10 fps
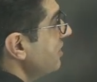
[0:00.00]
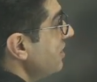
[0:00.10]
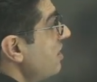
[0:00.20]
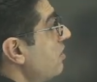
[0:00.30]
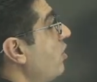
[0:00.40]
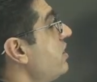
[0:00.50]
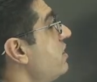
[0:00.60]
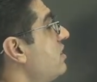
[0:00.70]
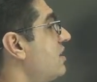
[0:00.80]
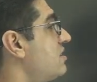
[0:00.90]
On
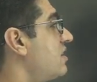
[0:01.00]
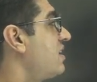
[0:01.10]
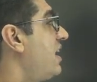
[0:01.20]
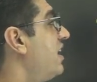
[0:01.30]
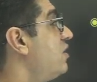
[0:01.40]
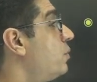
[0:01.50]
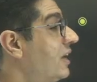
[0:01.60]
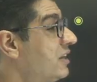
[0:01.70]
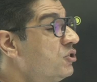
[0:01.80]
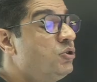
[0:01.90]
the other hand, when
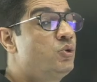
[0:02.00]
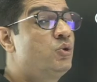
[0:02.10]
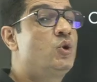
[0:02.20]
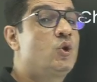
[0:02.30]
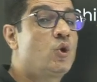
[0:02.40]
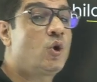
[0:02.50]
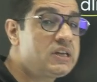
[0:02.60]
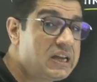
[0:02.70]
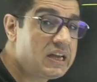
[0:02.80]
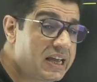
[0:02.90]
you do not
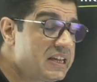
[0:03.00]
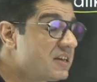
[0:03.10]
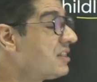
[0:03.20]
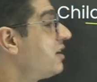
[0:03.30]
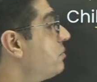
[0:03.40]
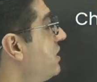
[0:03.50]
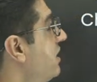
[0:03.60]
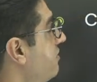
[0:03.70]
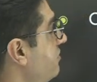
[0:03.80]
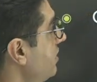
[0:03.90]
like that
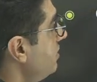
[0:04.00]
behavior,